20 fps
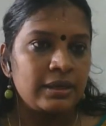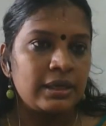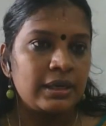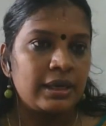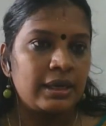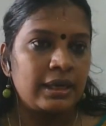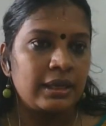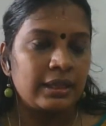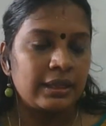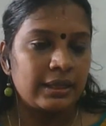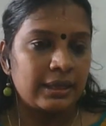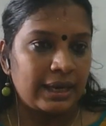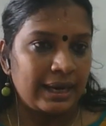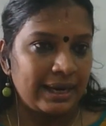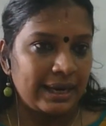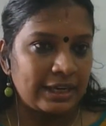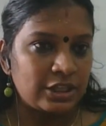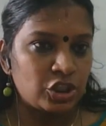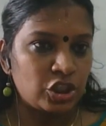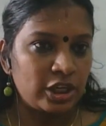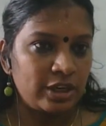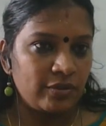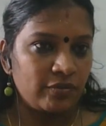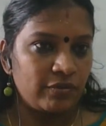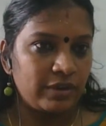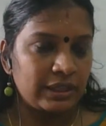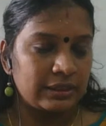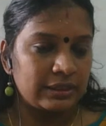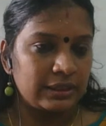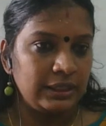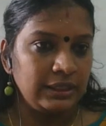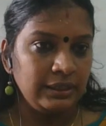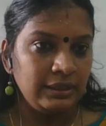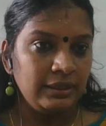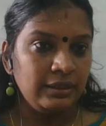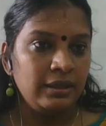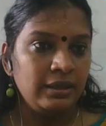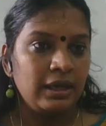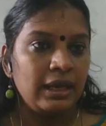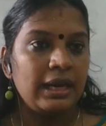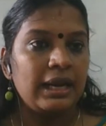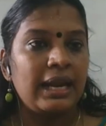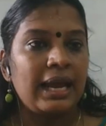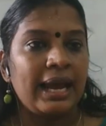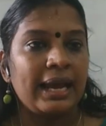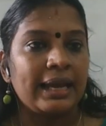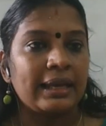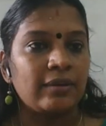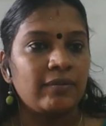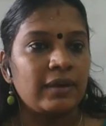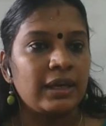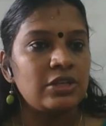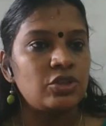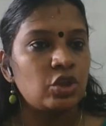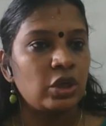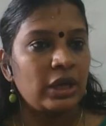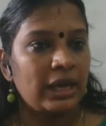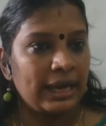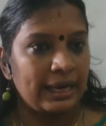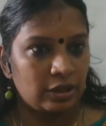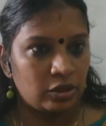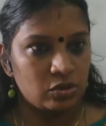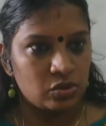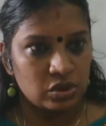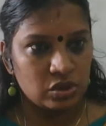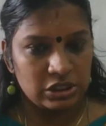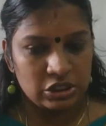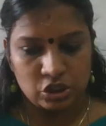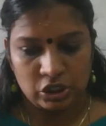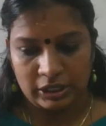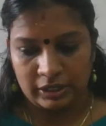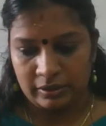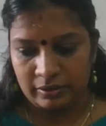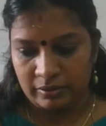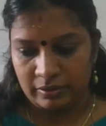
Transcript: in connection with the language acquisition.